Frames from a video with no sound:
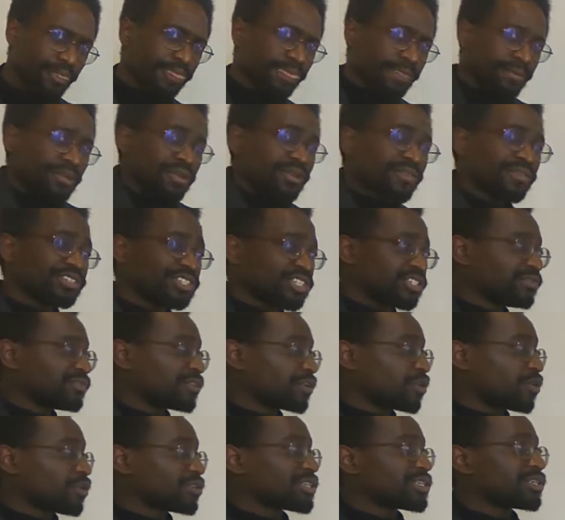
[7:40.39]
We have achieved
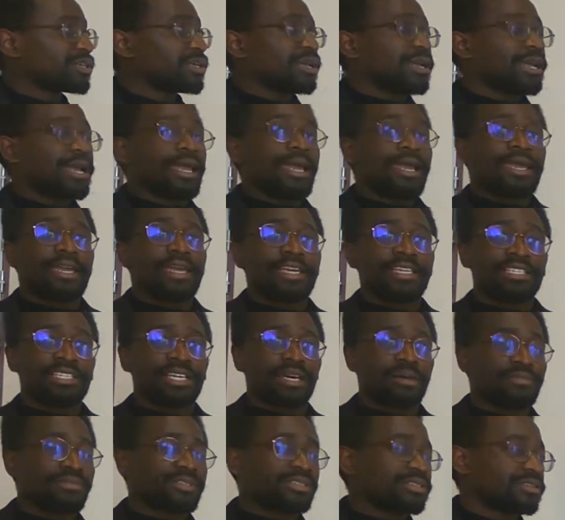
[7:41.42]
a lot in
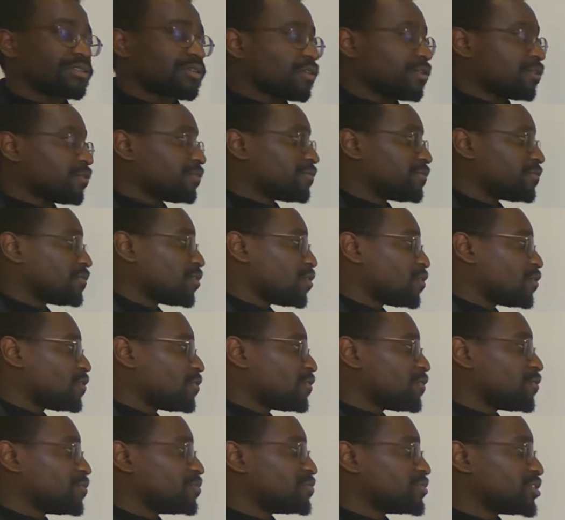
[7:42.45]
terms of
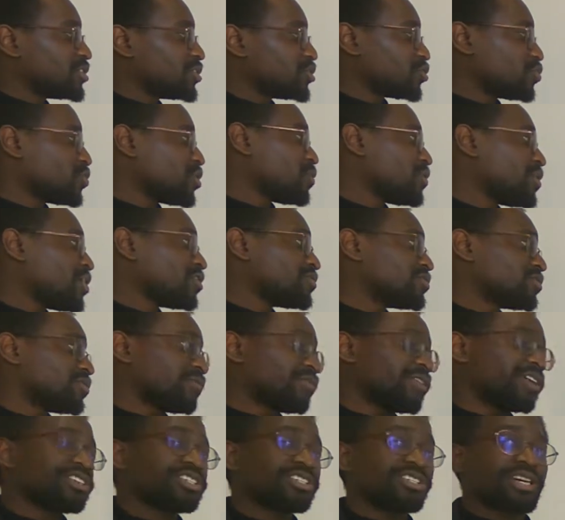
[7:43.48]
Mzito. We're winners of the
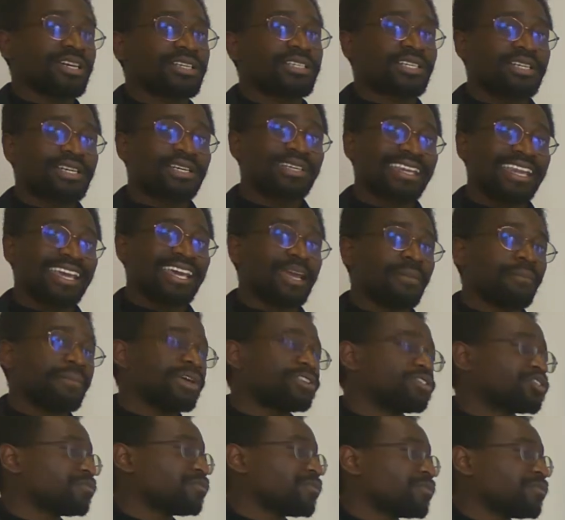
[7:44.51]
French Tech Ticket, like I
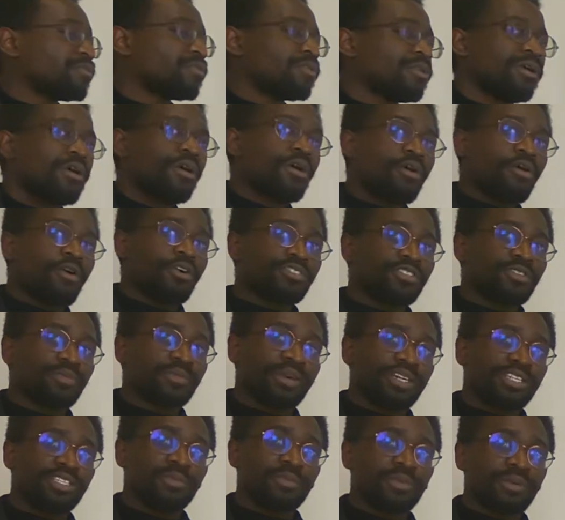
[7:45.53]
mentioned before. Awesome
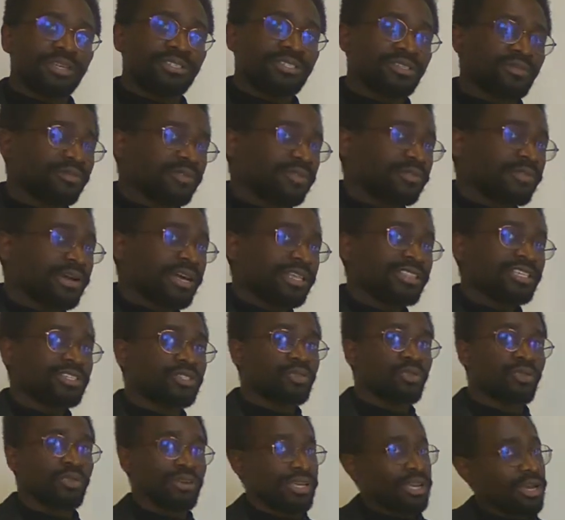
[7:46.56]
experience that we've had this
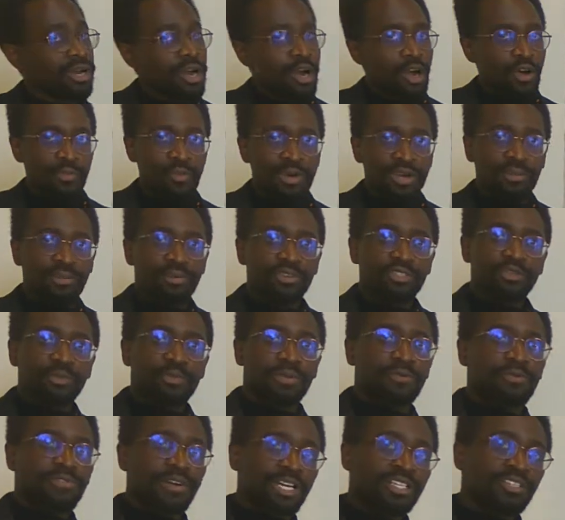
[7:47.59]
whole year. Been able to
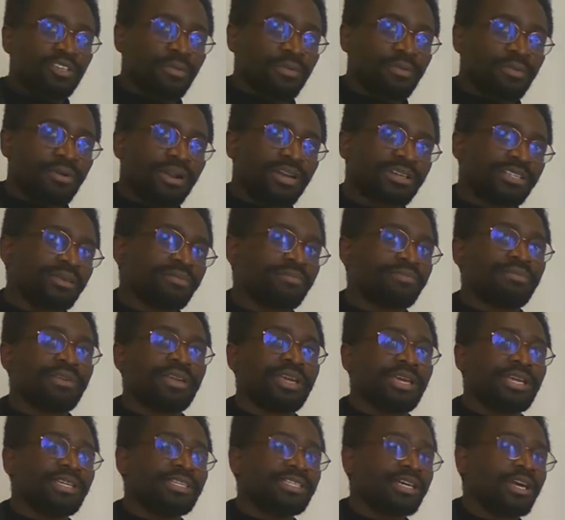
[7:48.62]
perfect our product and
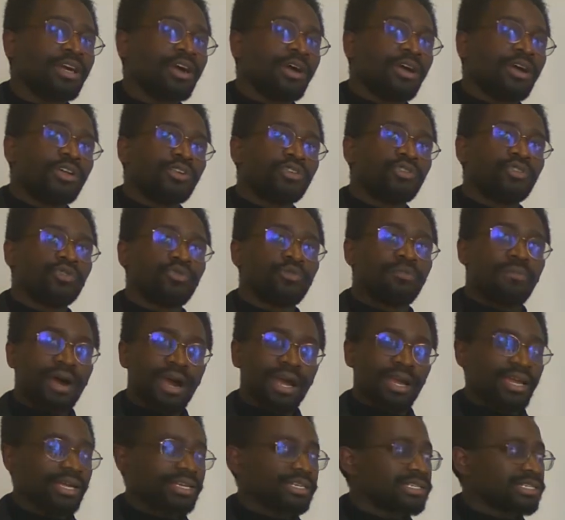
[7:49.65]
bring it to
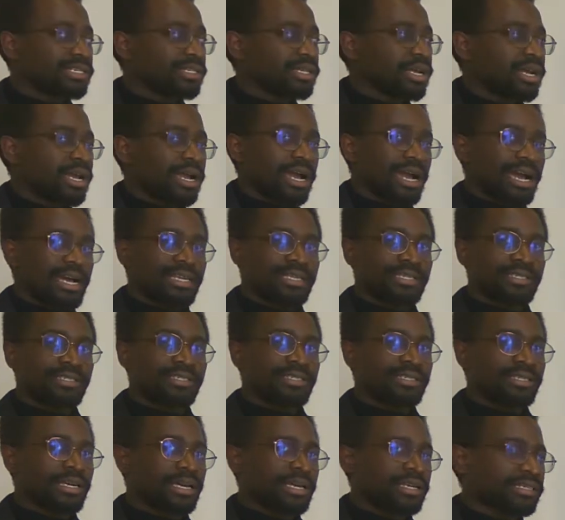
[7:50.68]
market
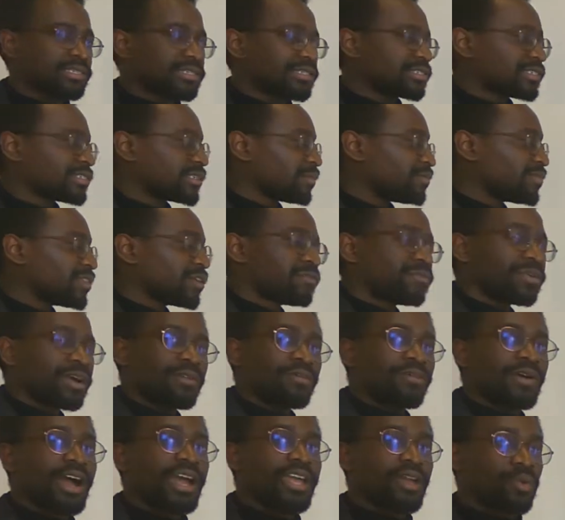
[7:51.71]
as something
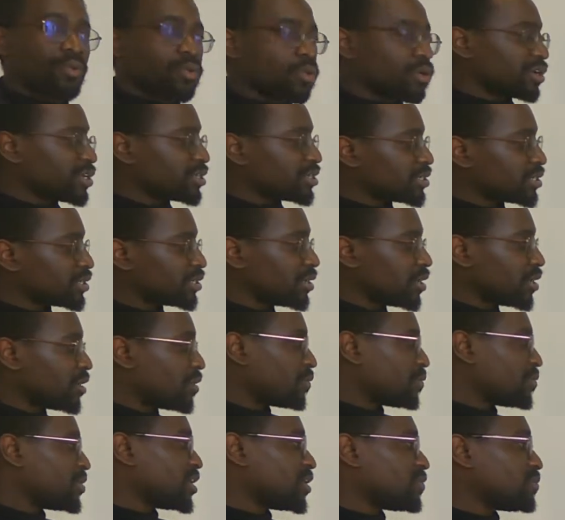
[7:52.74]
of high quality.
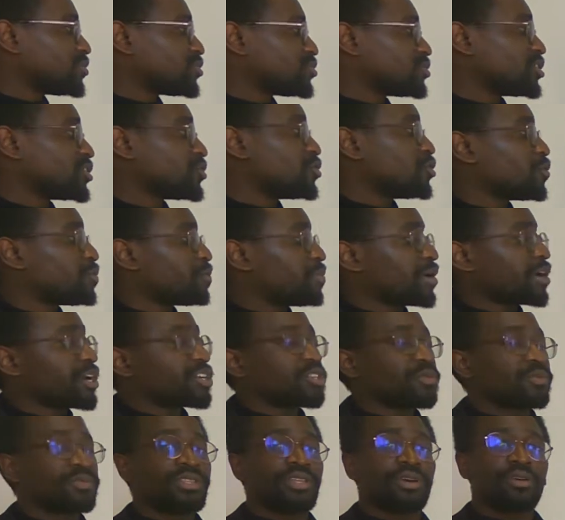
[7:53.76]
Been able to secure
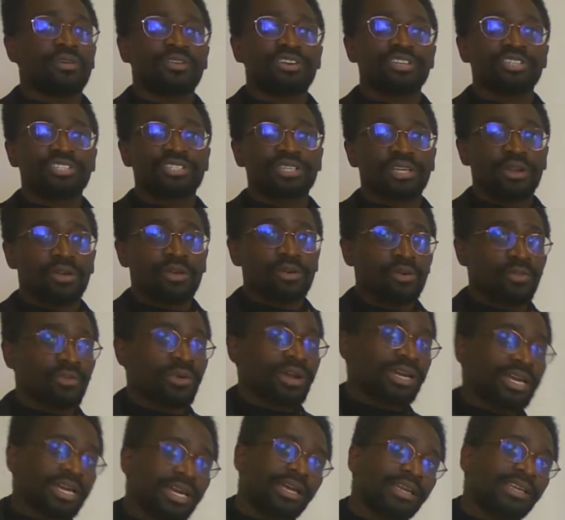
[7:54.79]
partnership with the Orange Telco. We're
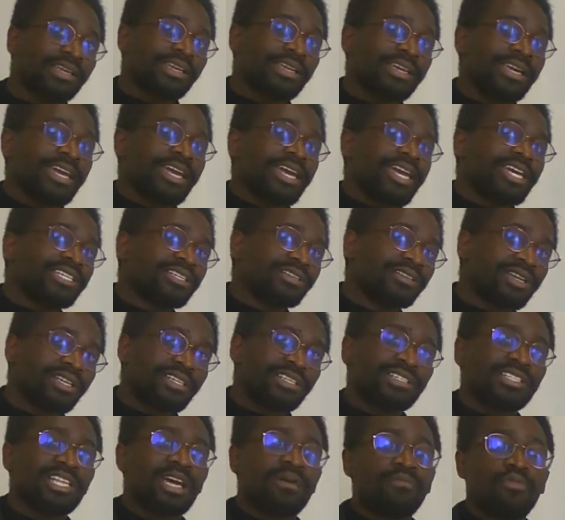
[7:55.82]
currently
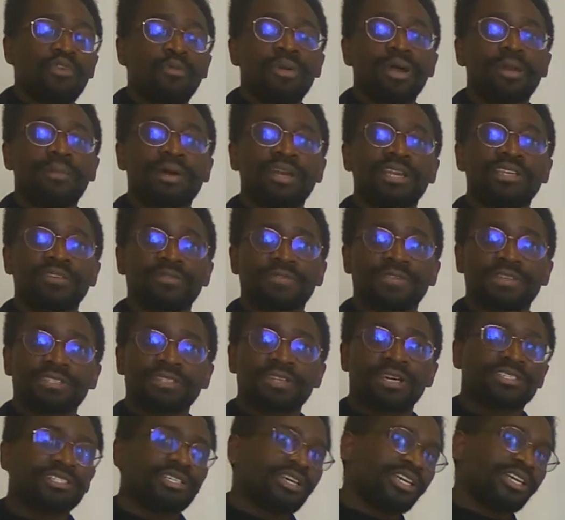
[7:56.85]
integrating their mobile money
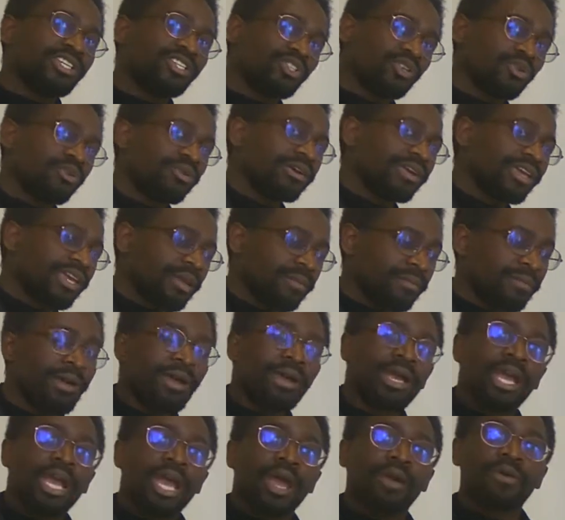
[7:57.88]
infrastructure into our game,
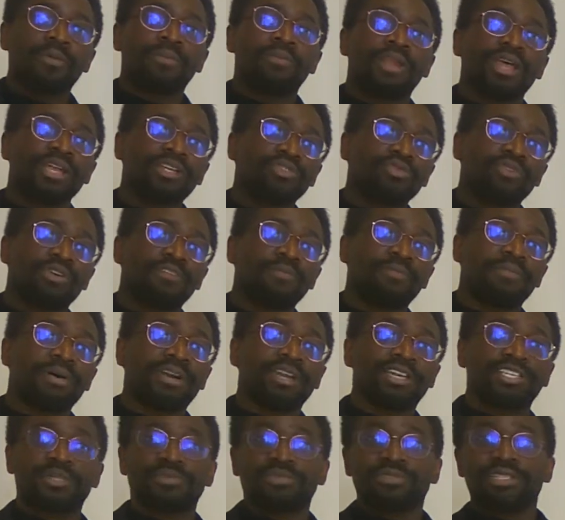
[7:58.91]
and we plan to have
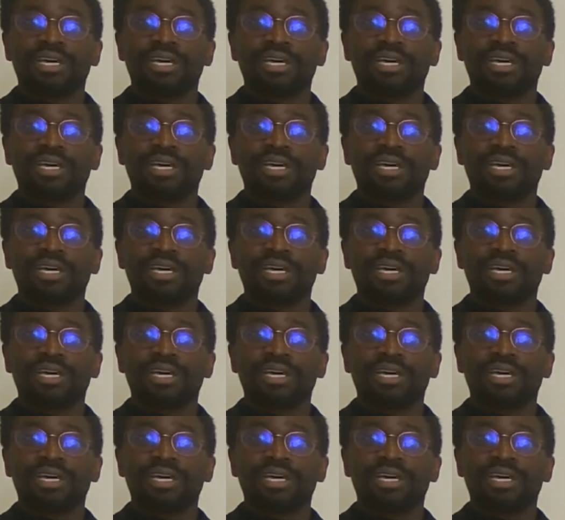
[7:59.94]
partnership